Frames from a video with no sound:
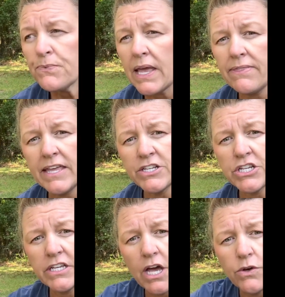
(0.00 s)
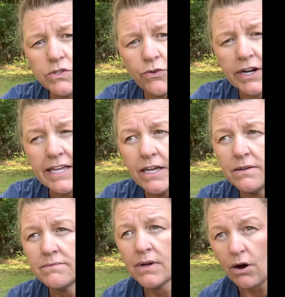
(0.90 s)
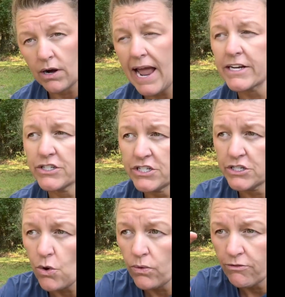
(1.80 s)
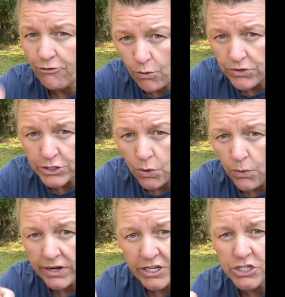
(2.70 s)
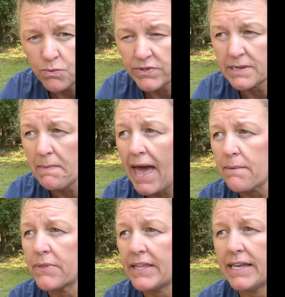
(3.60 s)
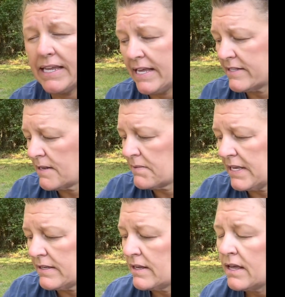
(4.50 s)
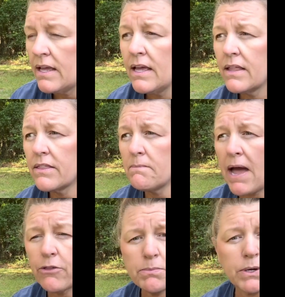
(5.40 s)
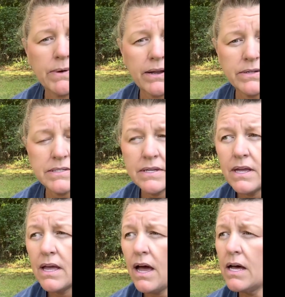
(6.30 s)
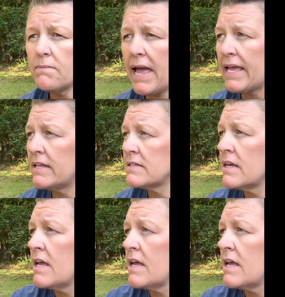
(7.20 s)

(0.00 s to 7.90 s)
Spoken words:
and then she goes for him, or actually she's going for the toy because she wants it back, but then he ends up getting the mouth put around his hand.